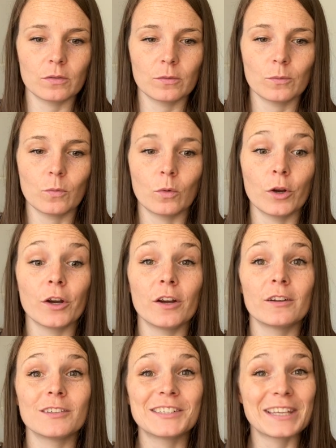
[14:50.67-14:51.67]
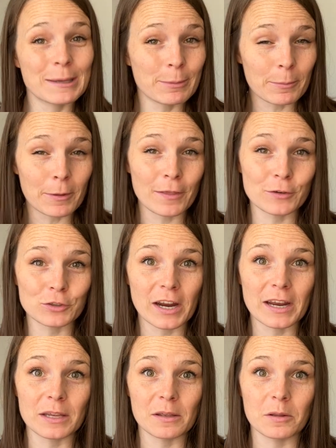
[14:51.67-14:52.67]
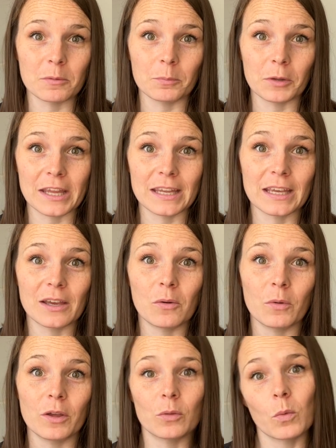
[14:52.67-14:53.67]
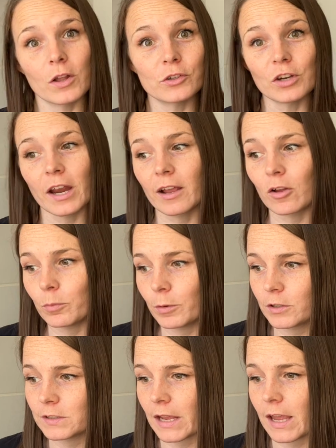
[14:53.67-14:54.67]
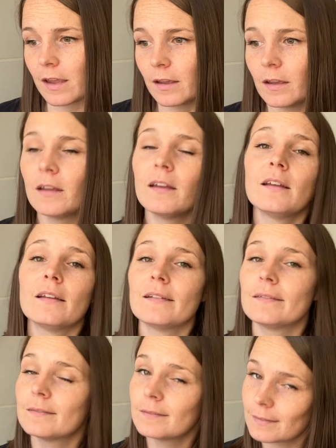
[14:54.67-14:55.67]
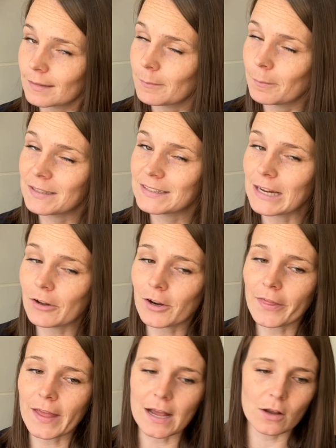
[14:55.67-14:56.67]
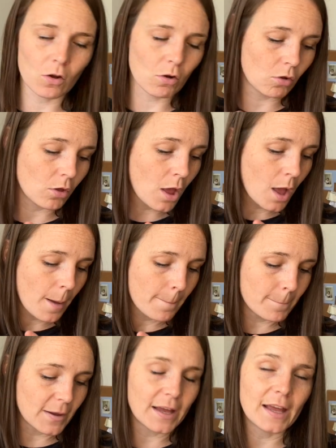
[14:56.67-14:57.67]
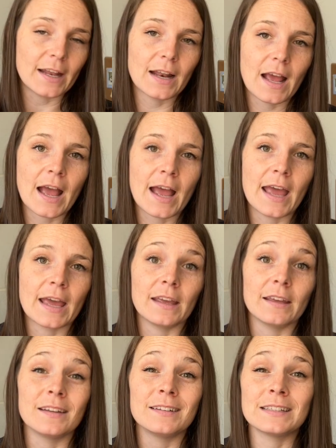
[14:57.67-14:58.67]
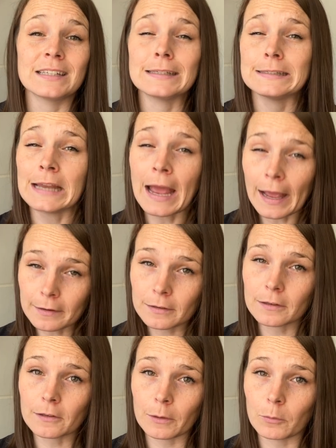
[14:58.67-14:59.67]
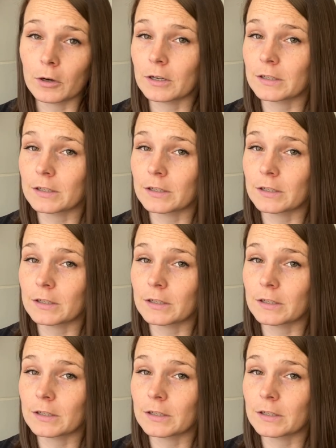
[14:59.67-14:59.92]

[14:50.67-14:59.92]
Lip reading: were to keep up on the triangle blanket with 1 triangle per day. Missed out on that goal, but I did technically work